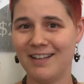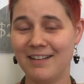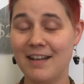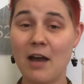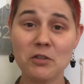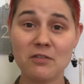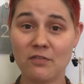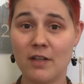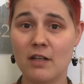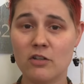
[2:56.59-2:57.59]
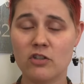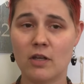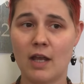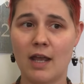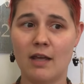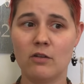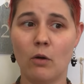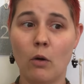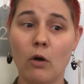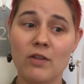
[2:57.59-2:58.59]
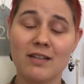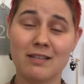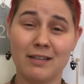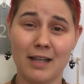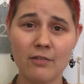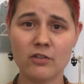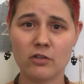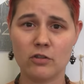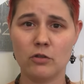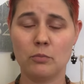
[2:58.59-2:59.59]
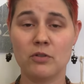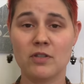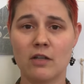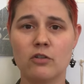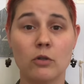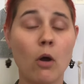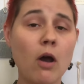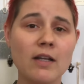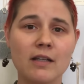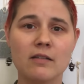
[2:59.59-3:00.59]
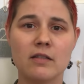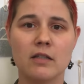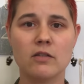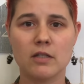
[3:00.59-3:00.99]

Now it's finished, and all that's left to present to an audience is the